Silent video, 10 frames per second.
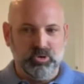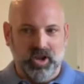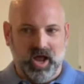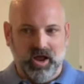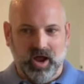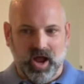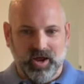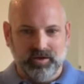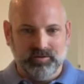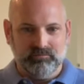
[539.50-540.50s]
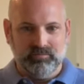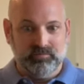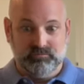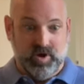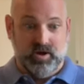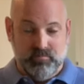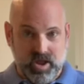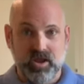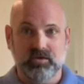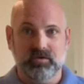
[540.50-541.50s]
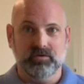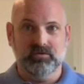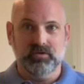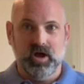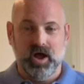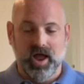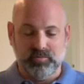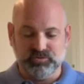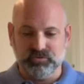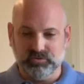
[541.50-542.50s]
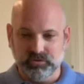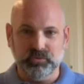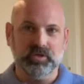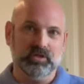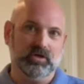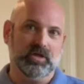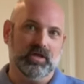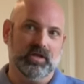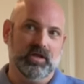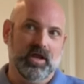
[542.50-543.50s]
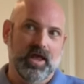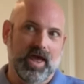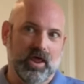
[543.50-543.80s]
But I recommend absolutely looking at